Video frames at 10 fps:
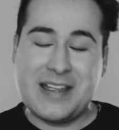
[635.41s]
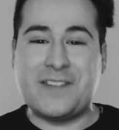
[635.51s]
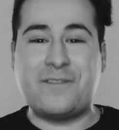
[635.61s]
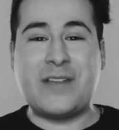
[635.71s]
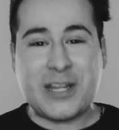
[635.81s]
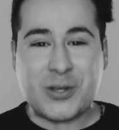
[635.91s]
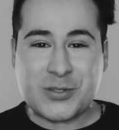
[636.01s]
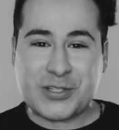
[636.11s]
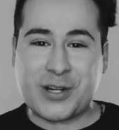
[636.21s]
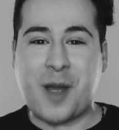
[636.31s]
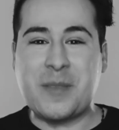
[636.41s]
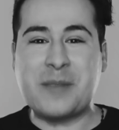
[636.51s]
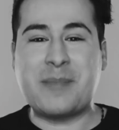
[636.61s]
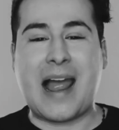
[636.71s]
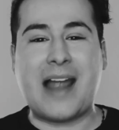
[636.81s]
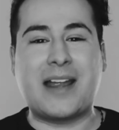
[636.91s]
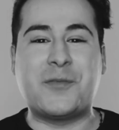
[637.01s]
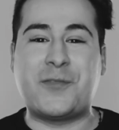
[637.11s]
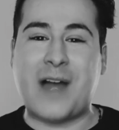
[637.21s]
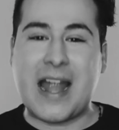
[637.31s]
The videos are coming back.
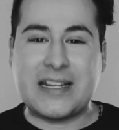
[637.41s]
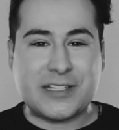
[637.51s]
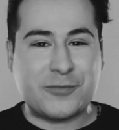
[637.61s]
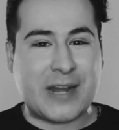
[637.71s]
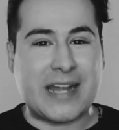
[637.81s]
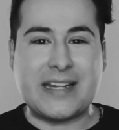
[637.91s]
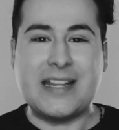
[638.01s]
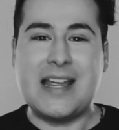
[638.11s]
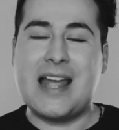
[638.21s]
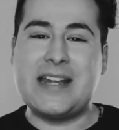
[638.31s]
I'm finally ready.